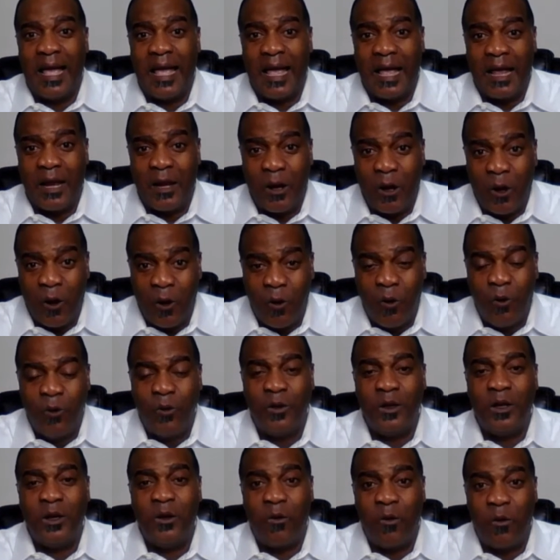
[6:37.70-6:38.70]
and
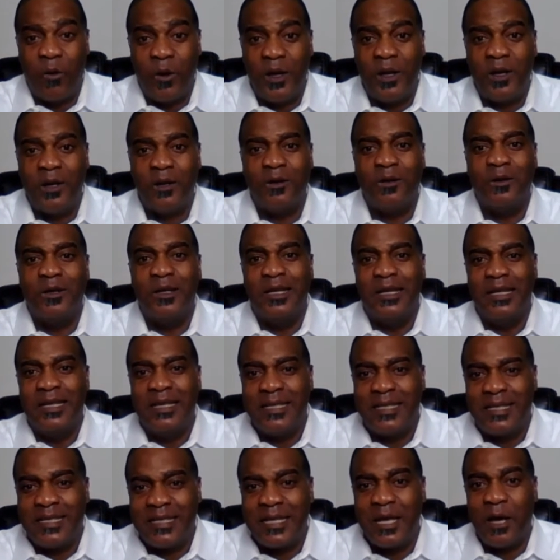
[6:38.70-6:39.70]
only real
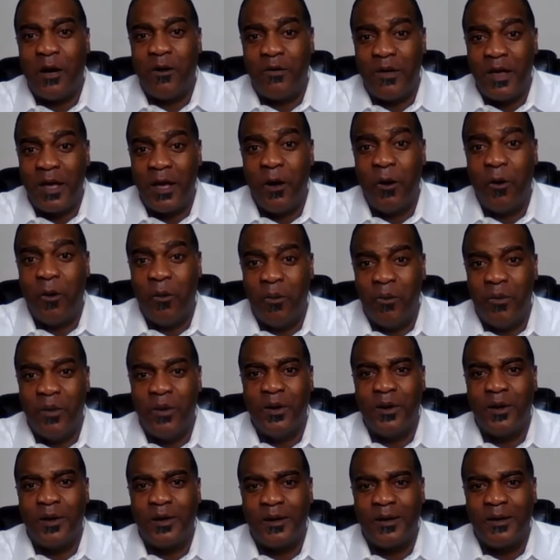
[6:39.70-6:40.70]
self-help
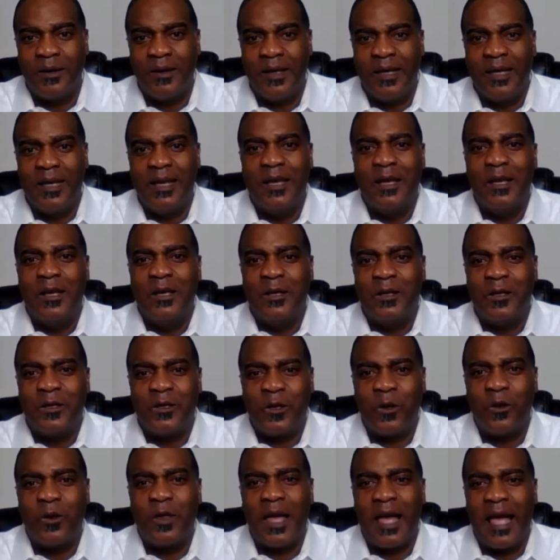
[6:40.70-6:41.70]
book,
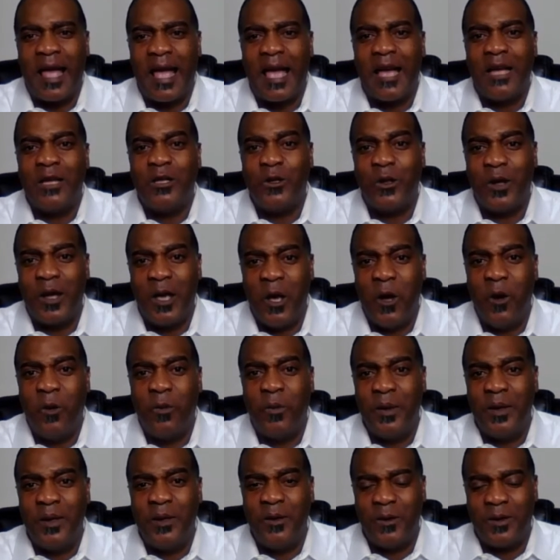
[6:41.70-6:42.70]
so that as you're
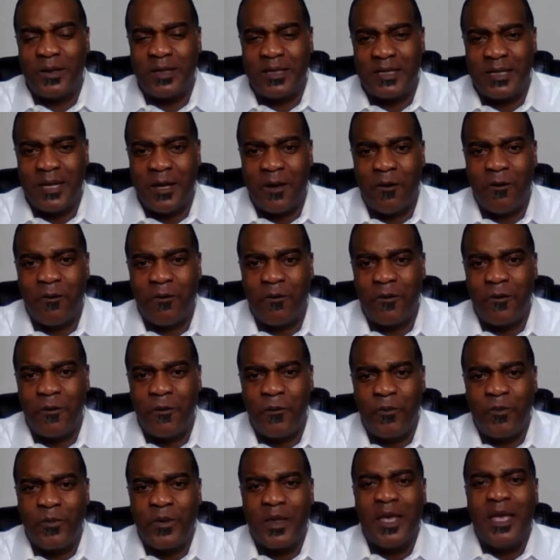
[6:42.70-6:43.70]
helping yourself
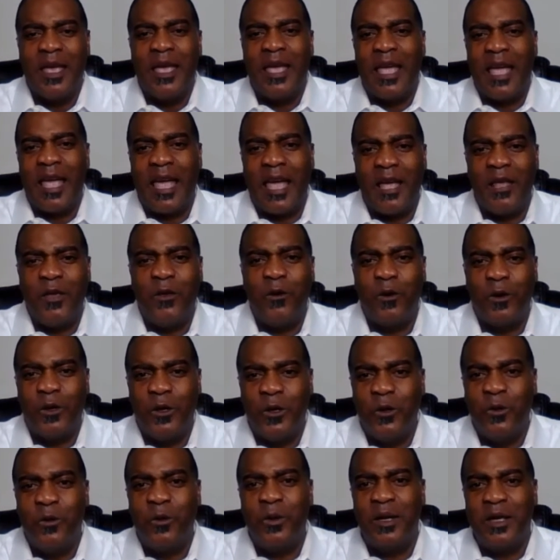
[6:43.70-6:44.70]
and you're
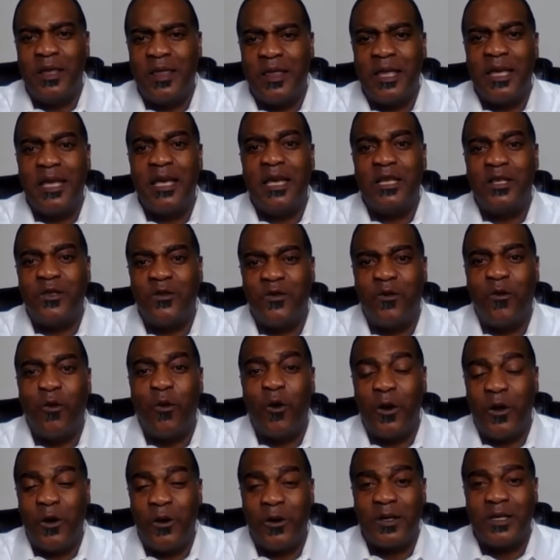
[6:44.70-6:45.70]
doing things
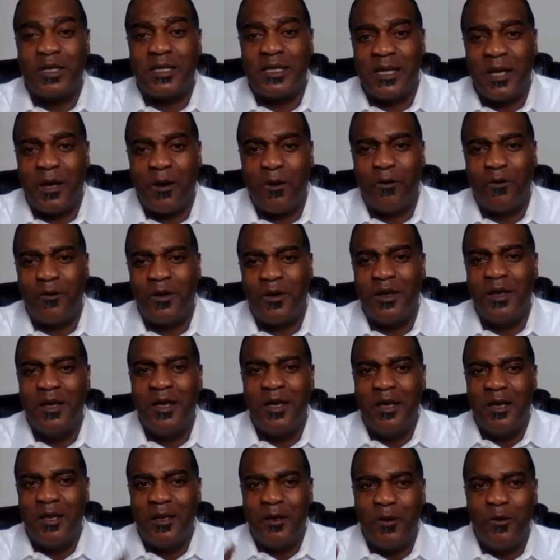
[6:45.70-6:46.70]
for yourself,
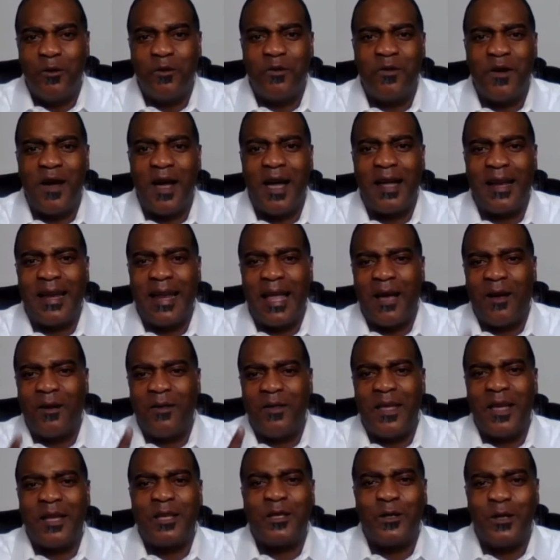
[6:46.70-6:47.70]
you find
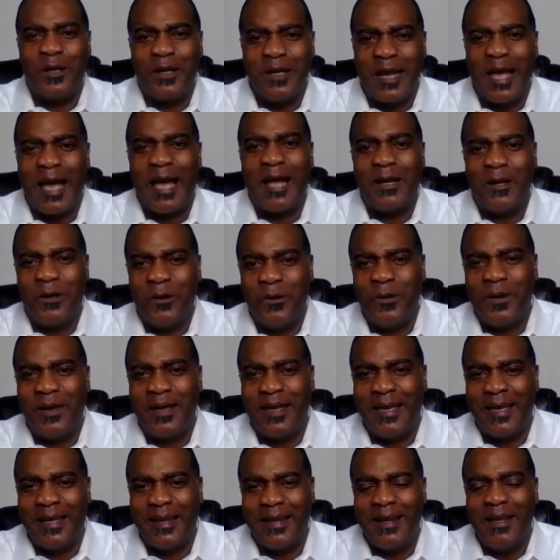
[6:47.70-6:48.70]
out that you're not
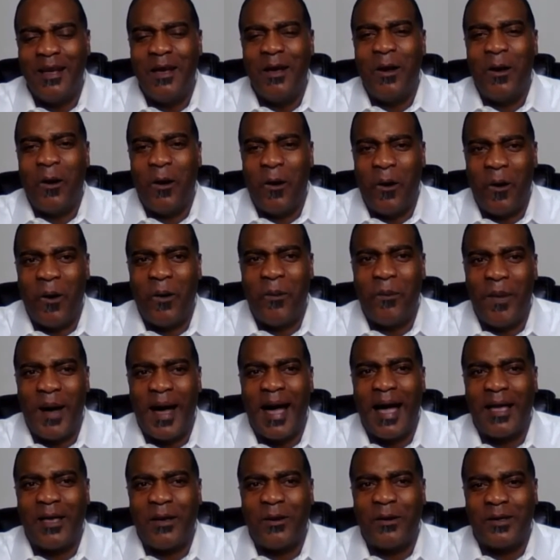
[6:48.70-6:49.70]
doing it all
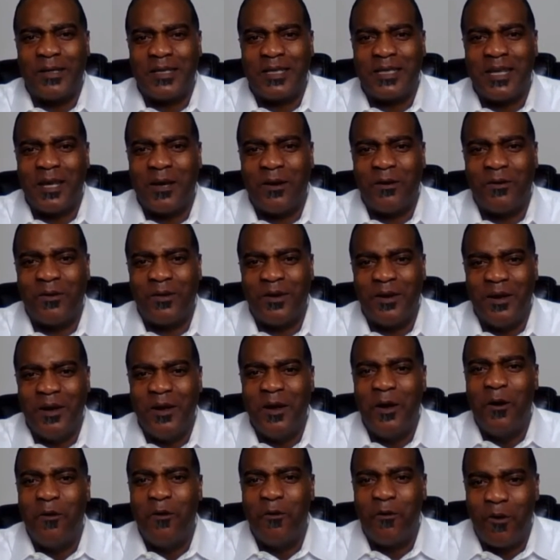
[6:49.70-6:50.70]
by yourself.
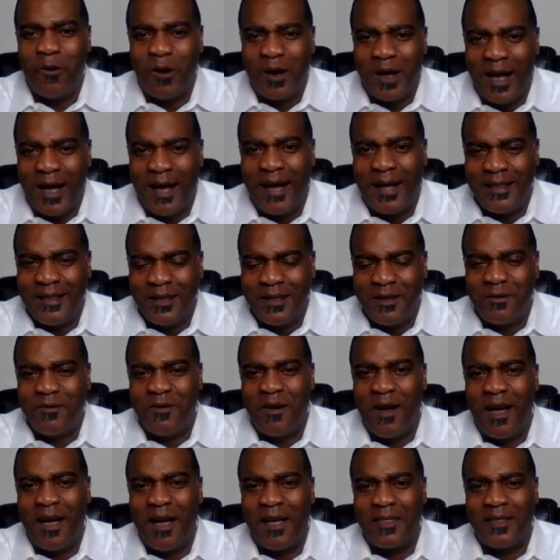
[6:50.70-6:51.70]
For God the
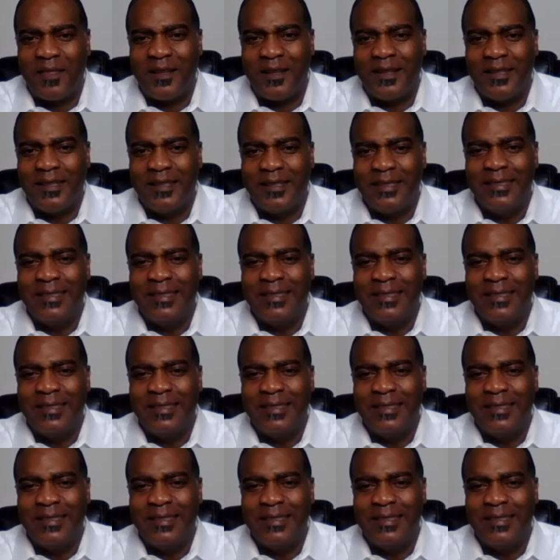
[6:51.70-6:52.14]
Father,